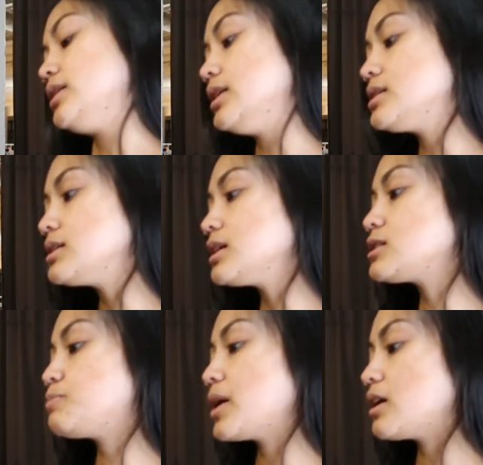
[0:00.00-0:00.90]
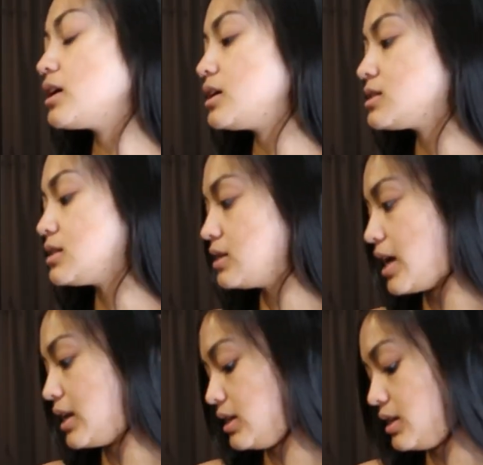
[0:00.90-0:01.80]
This next pair isn't
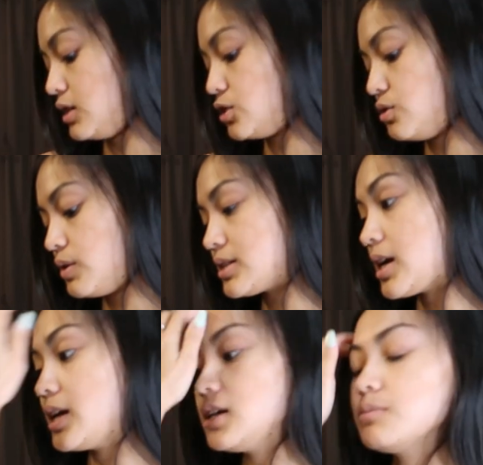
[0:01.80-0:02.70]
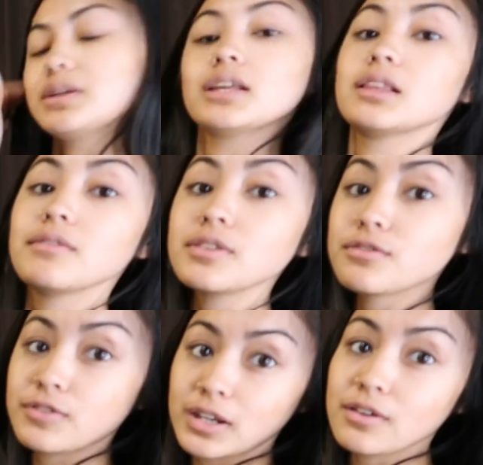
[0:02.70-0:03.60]
anything too exciting, but I love
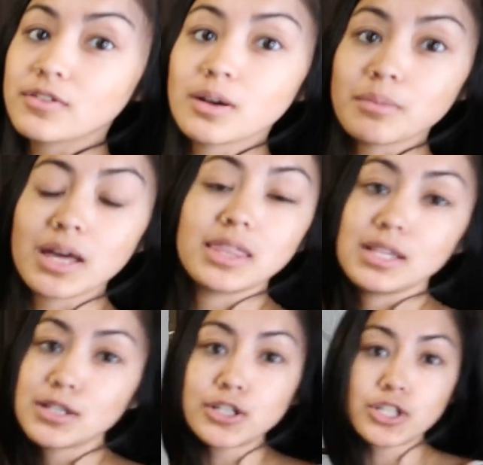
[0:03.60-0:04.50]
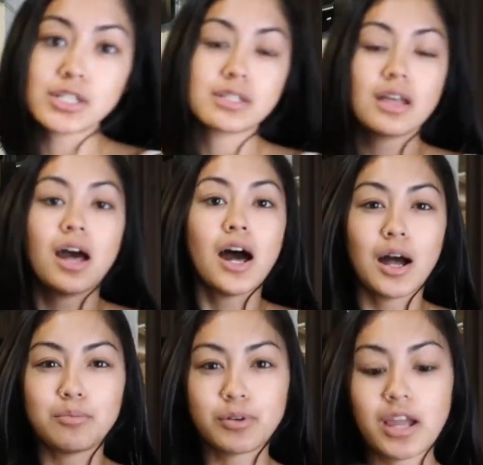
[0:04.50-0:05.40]
the fit of them. These are just
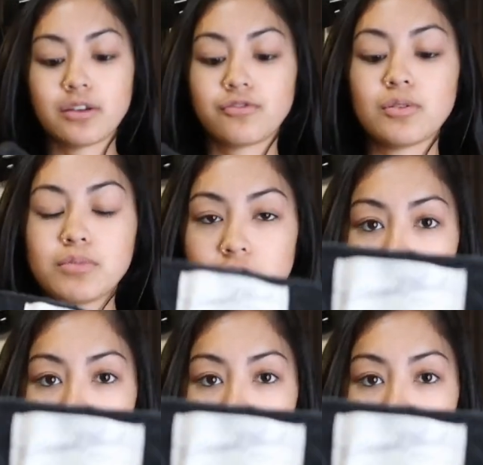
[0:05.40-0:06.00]
a brand from